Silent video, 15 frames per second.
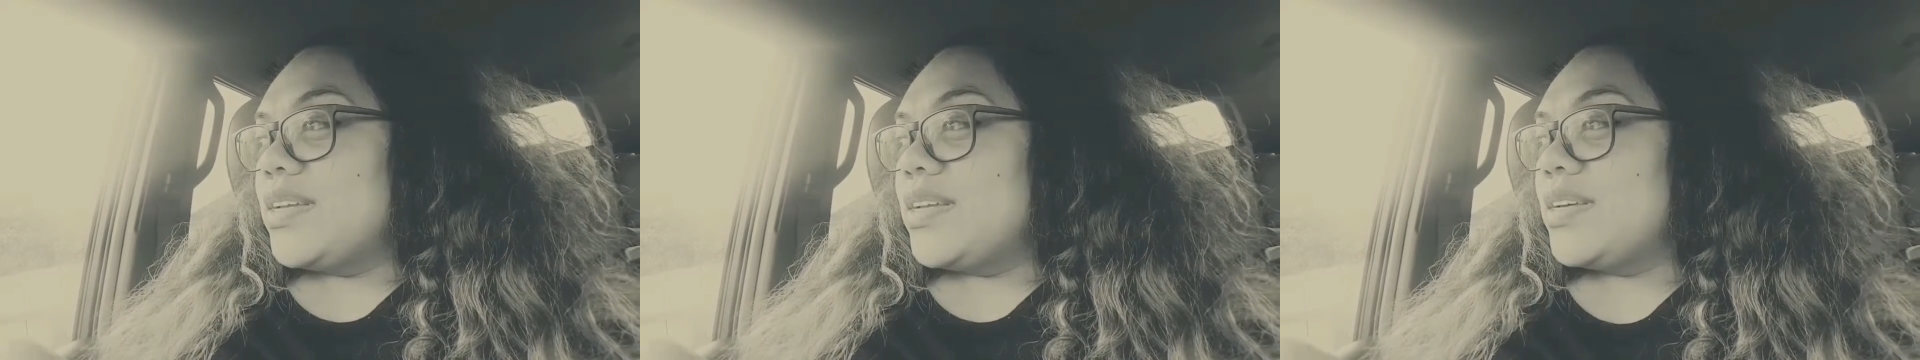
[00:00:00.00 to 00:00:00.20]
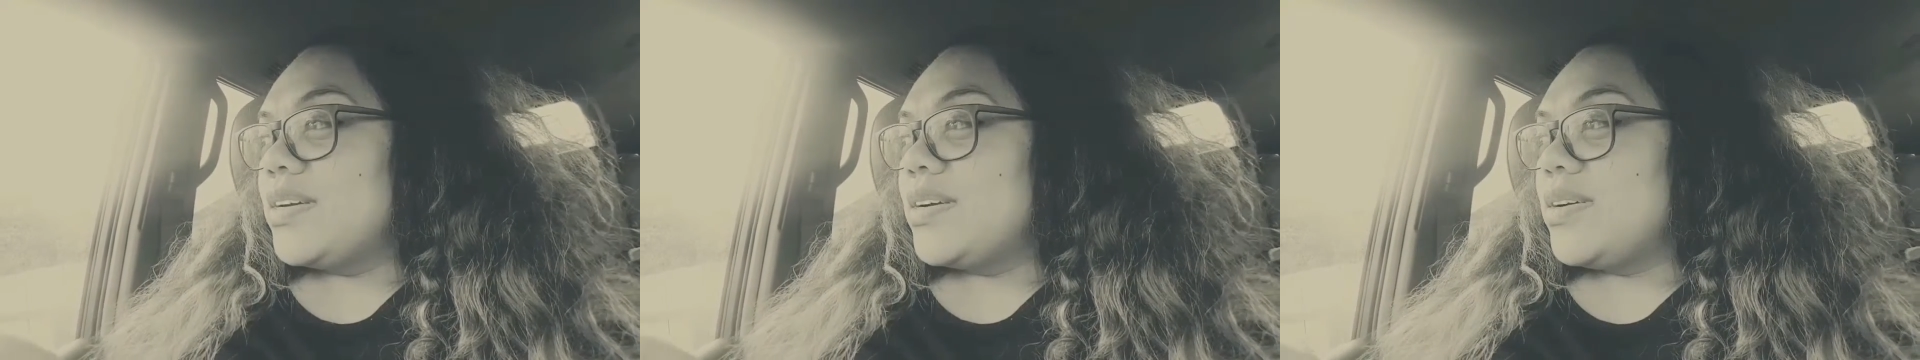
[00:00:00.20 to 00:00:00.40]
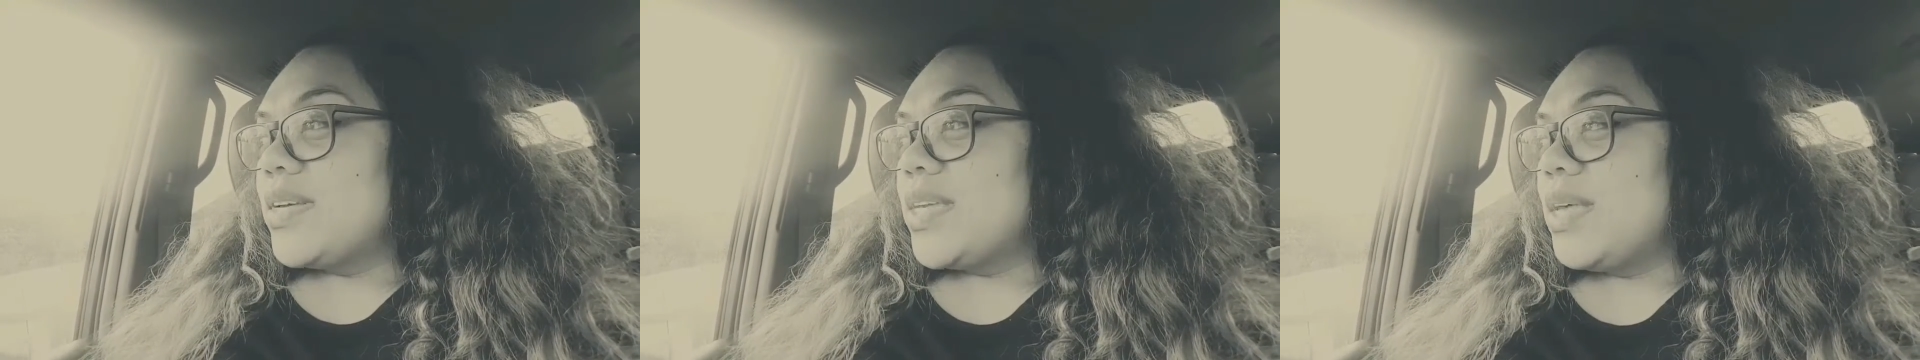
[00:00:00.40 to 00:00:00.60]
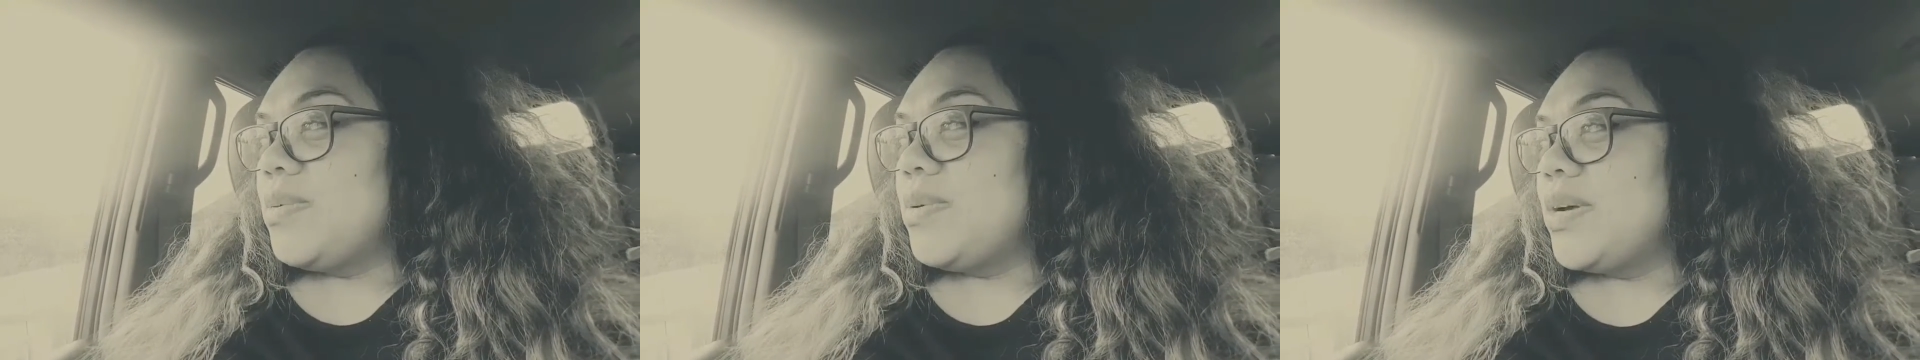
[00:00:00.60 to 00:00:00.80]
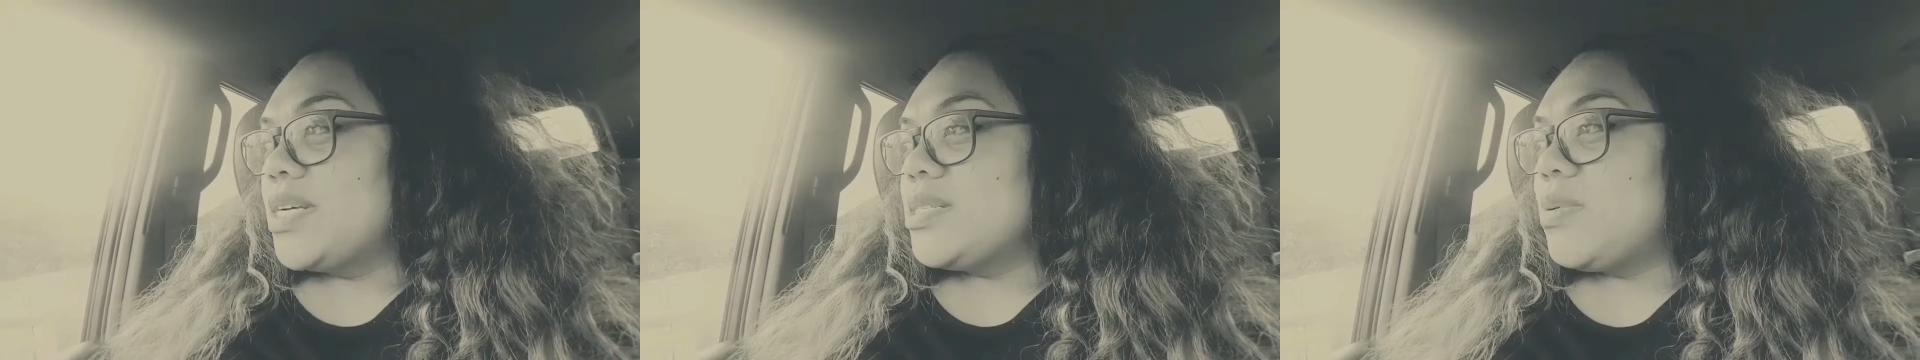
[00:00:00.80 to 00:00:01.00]
I'll keep you
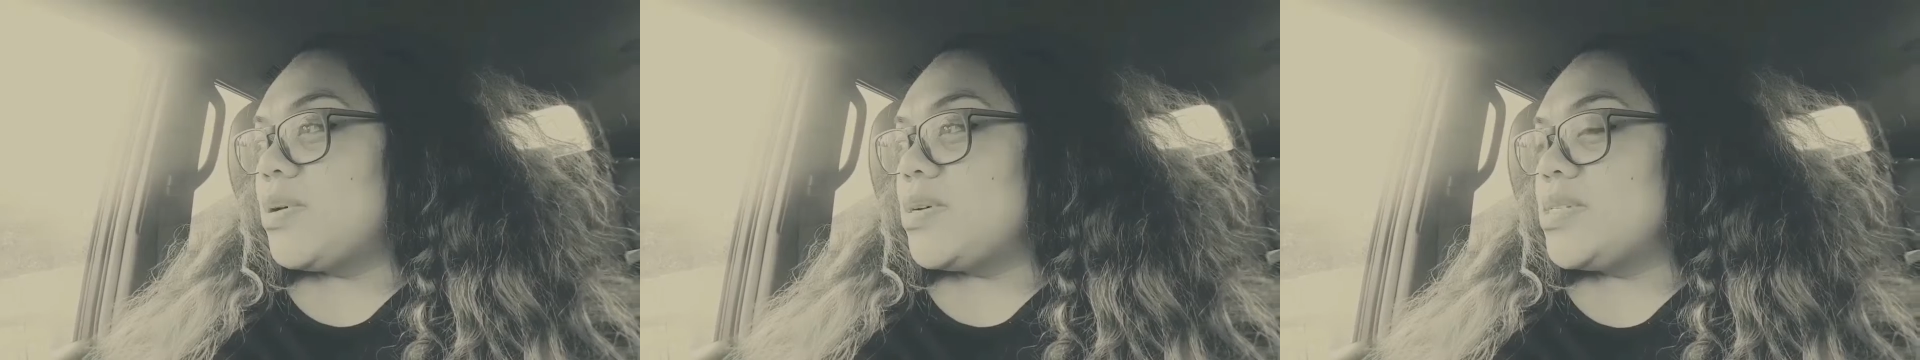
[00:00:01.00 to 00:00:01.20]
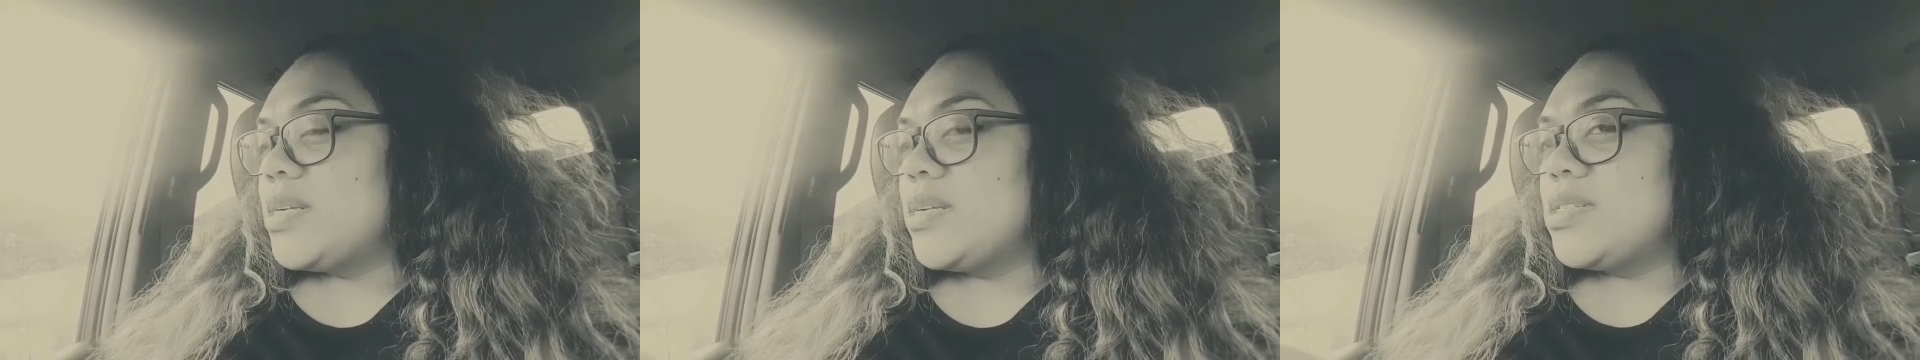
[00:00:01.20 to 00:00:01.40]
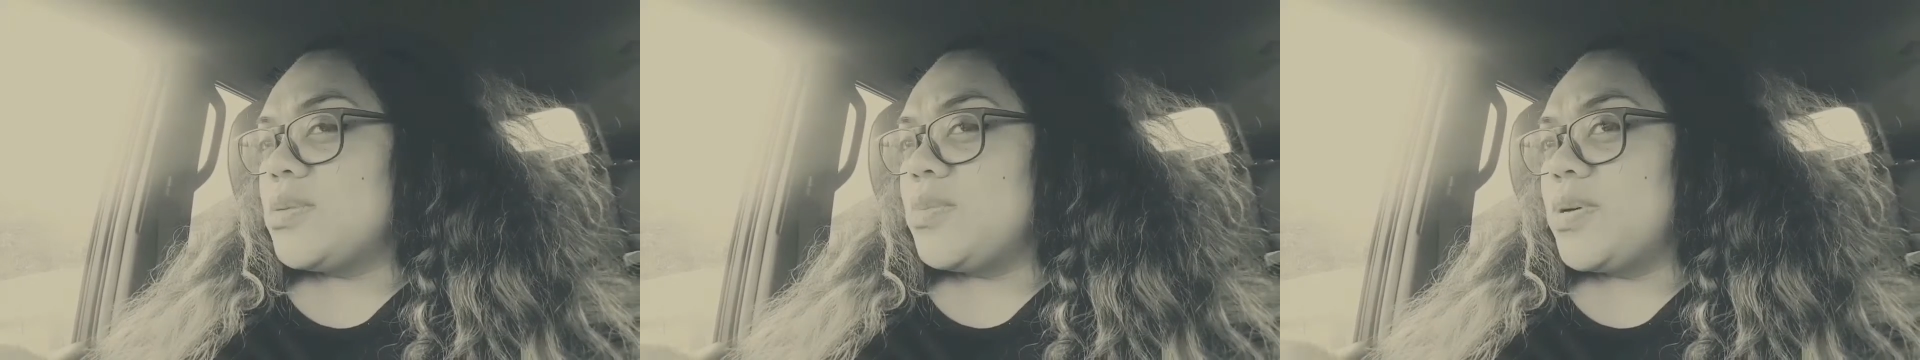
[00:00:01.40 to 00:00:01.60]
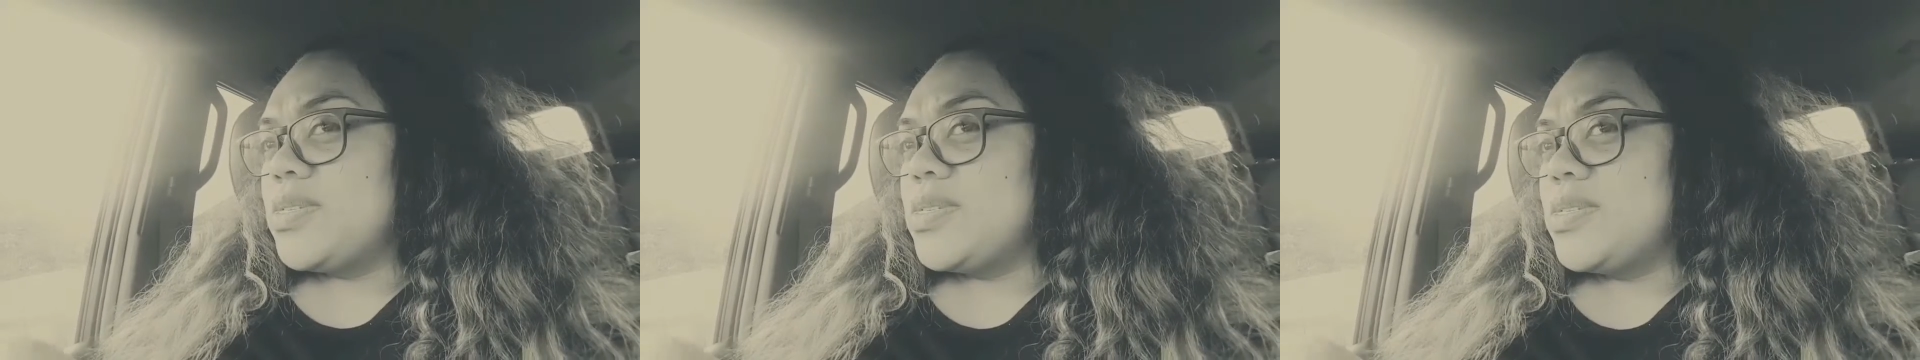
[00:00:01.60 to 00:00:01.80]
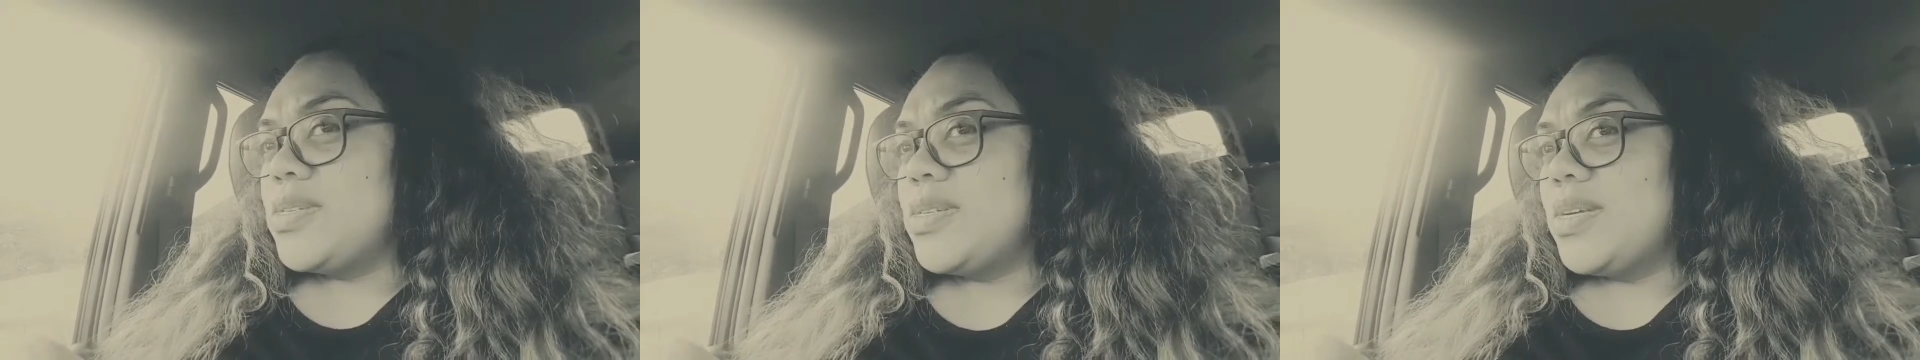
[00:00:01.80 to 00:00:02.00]
guys posted. I was supposed
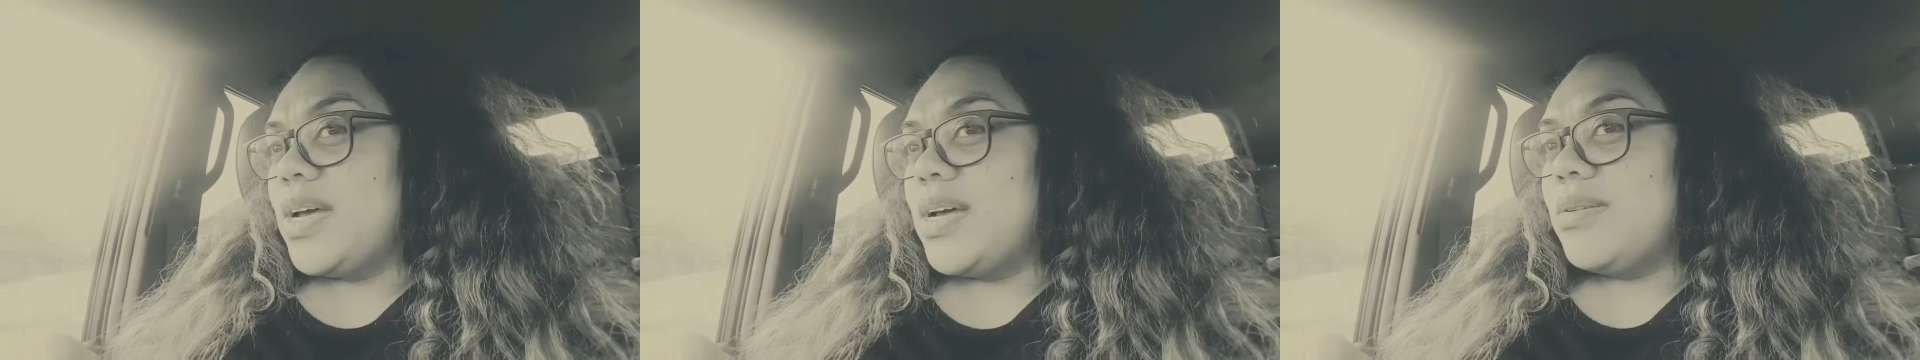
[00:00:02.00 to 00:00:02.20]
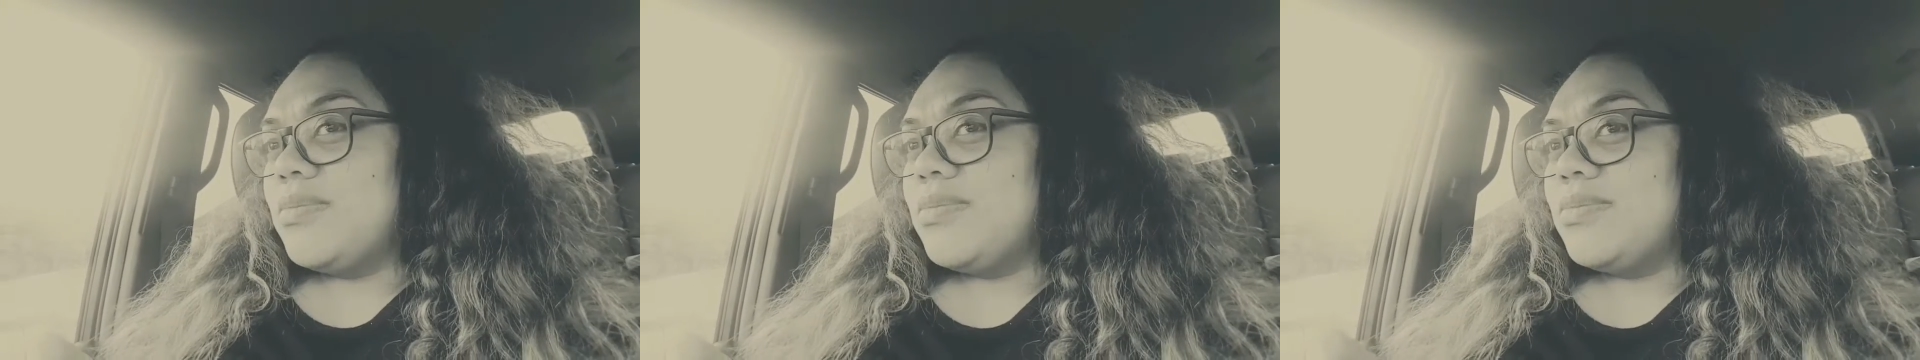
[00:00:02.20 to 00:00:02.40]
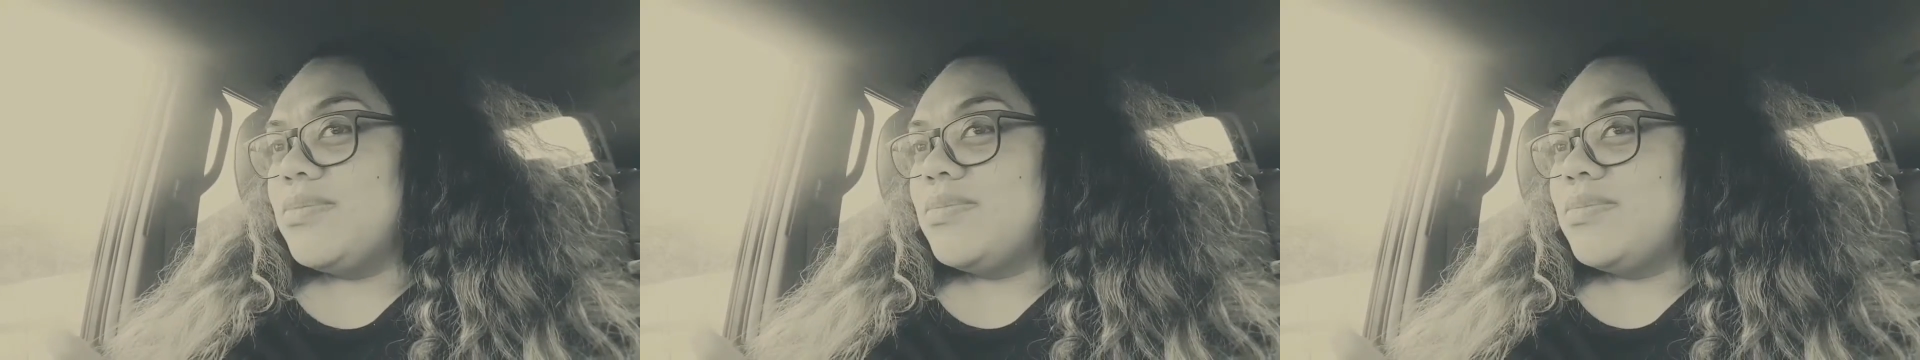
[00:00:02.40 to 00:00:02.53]
to